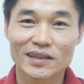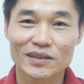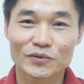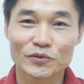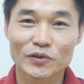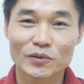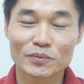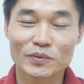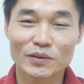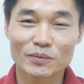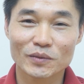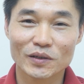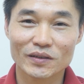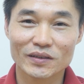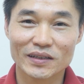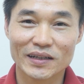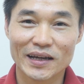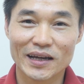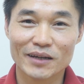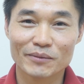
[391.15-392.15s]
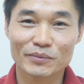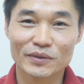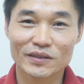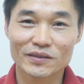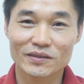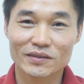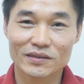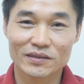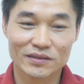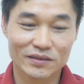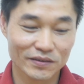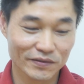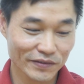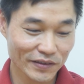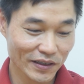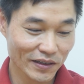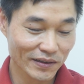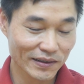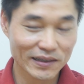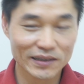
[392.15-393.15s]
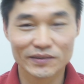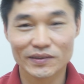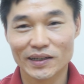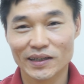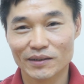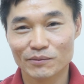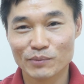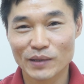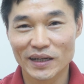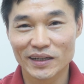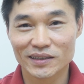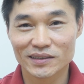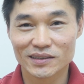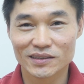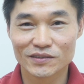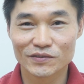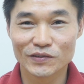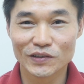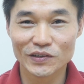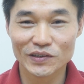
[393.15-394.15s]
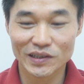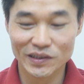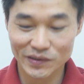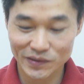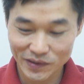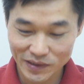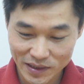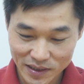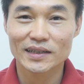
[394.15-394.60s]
We would be more than happy to figure out a package for you.